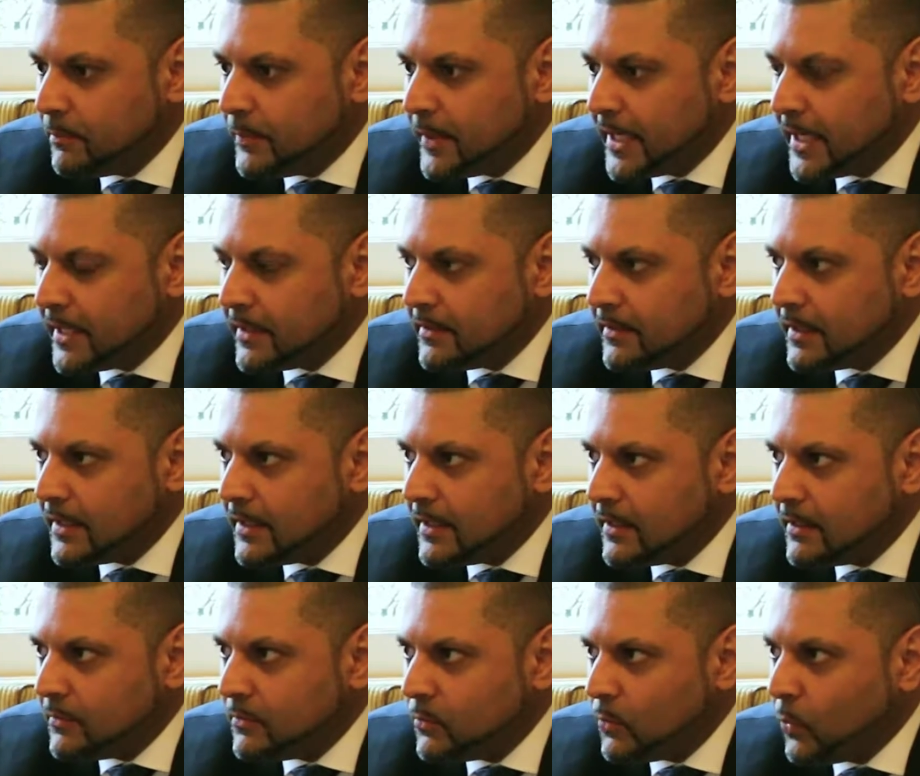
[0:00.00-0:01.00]
but
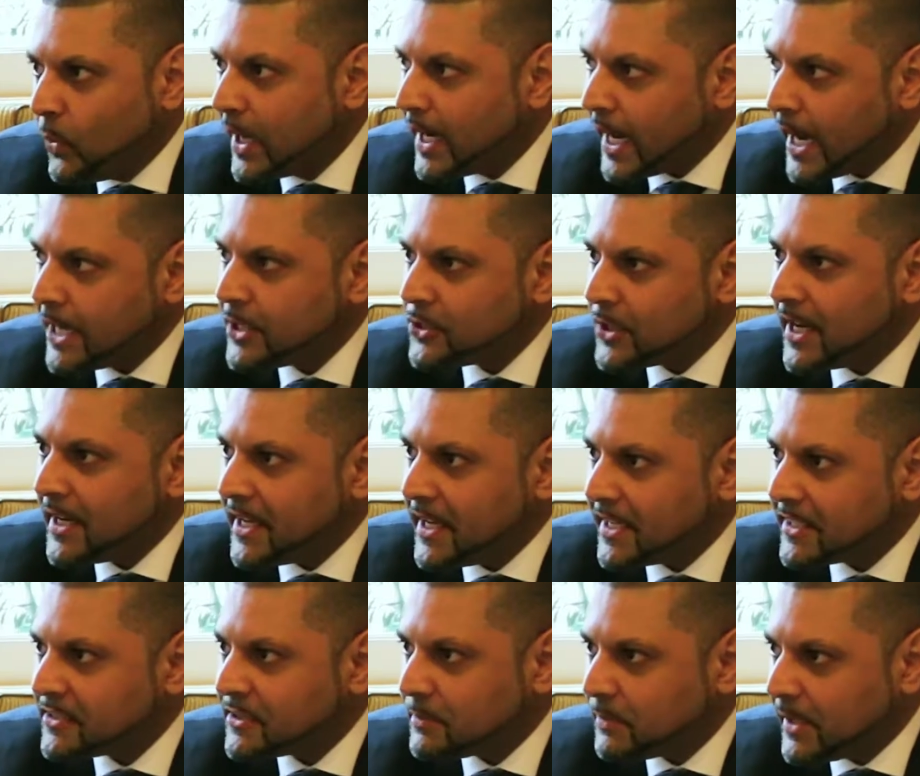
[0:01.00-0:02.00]
when I try to
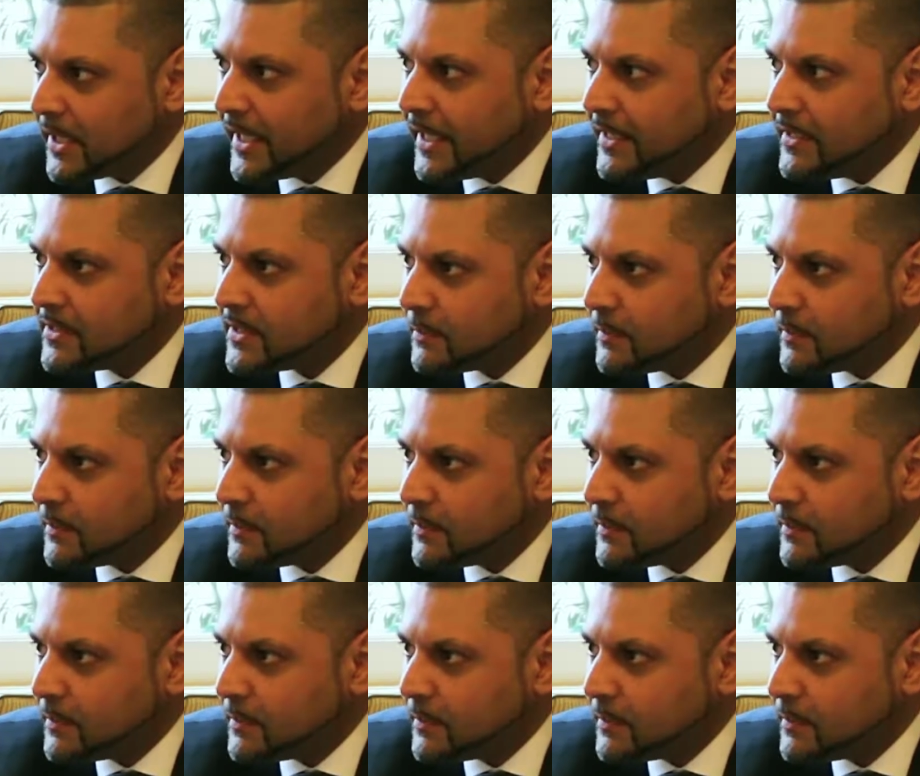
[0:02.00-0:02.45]
explain